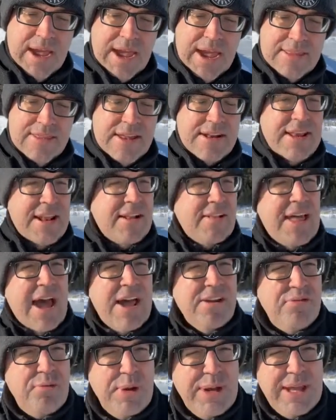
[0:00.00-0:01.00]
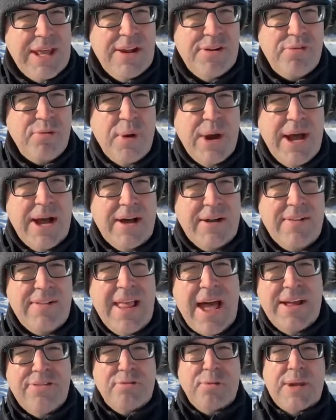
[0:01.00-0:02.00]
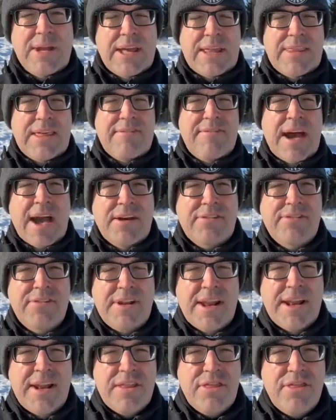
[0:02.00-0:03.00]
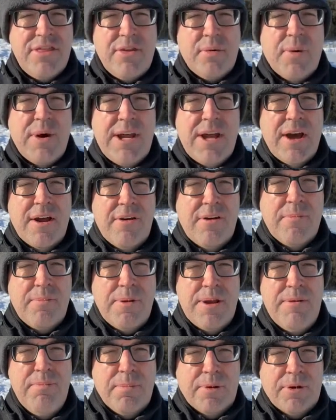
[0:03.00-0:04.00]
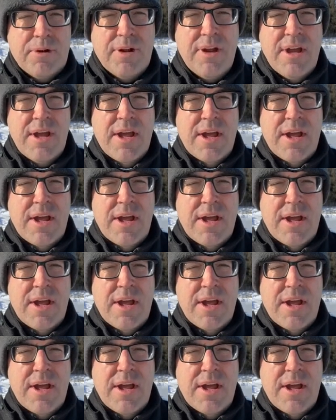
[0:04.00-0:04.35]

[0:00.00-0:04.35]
they did it last weekend as well. Last weekend they vaccinated 300 people.